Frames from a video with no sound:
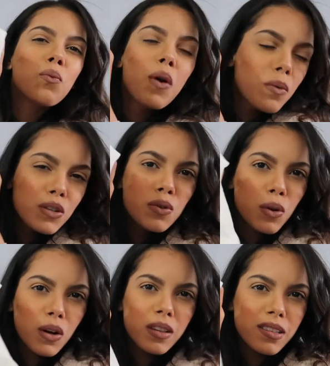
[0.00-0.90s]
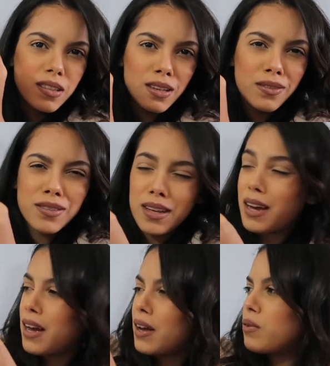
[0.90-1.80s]
would you call these sleeves?
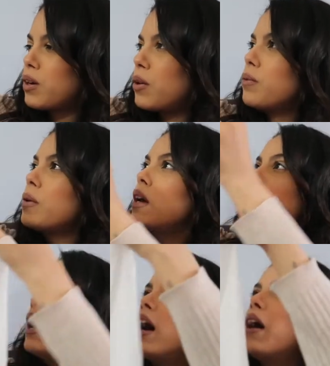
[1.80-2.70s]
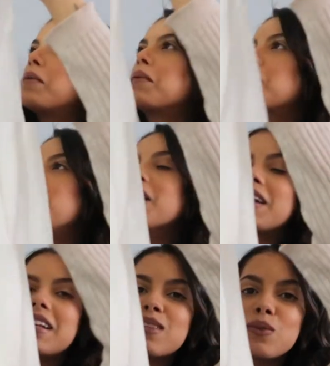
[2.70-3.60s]
I don't know. But
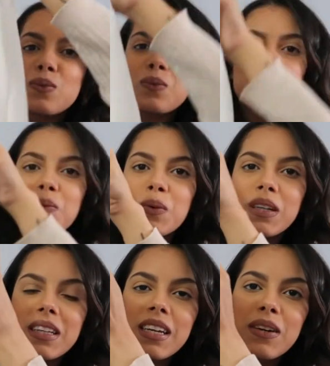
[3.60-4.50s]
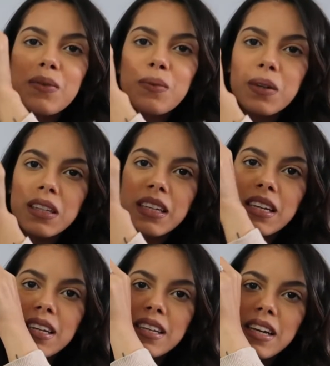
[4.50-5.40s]
it's really,
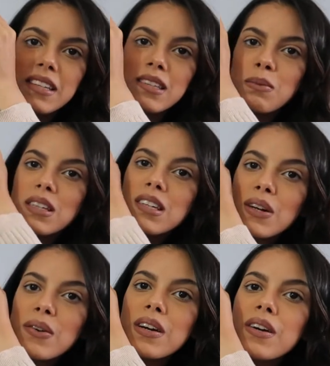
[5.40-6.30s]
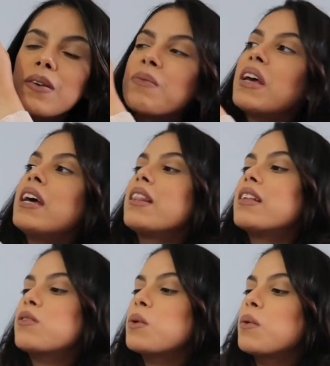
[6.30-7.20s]
really nice material.
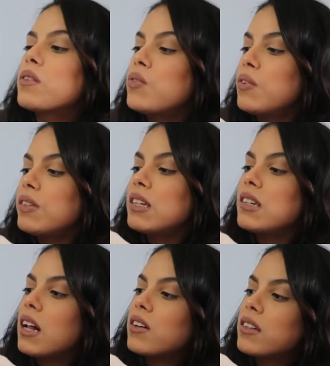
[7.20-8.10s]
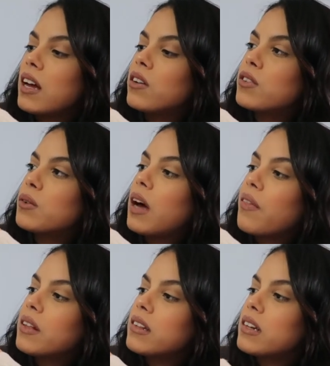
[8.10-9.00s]
This one was $15. I also
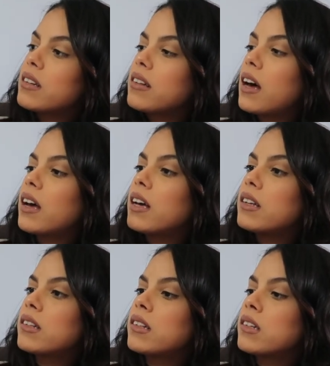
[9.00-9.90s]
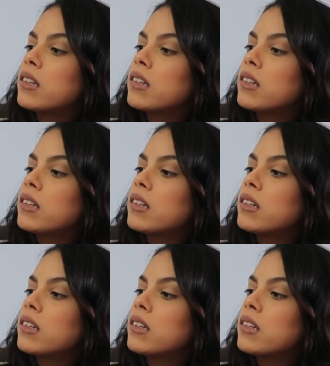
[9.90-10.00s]
got this in a size,